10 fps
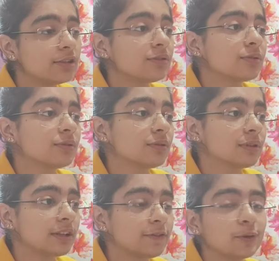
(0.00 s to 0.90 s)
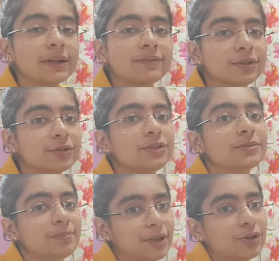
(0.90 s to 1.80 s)
So if you have a good
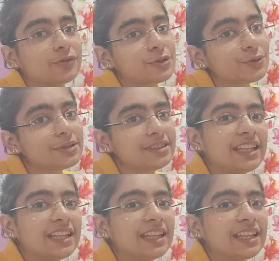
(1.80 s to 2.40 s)
pair of shoes,